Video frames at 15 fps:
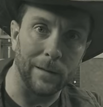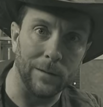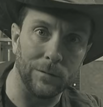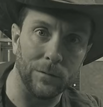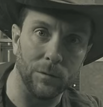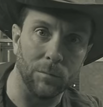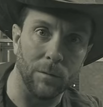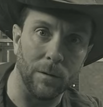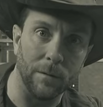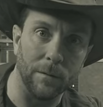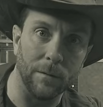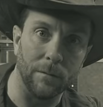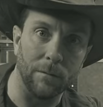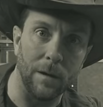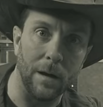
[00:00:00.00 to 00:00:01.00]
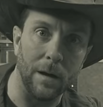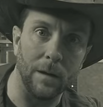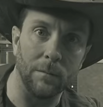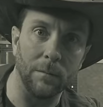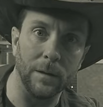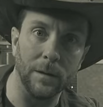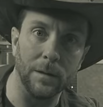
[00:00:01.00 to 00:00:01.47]
guess you want to know
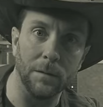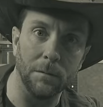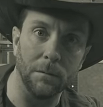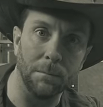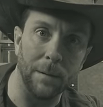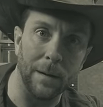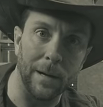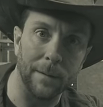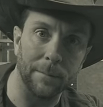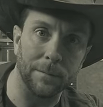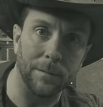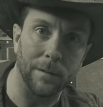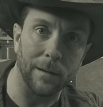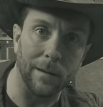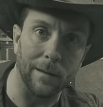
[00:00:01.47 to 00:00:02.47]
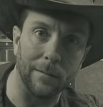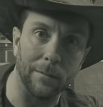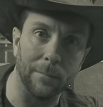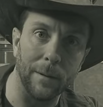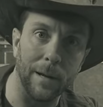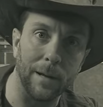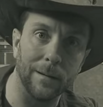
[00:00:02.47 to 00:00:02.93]
how we do pipes
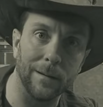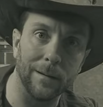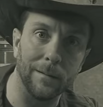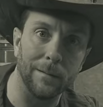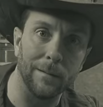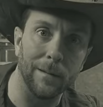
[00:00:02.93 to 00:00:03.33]
together back in the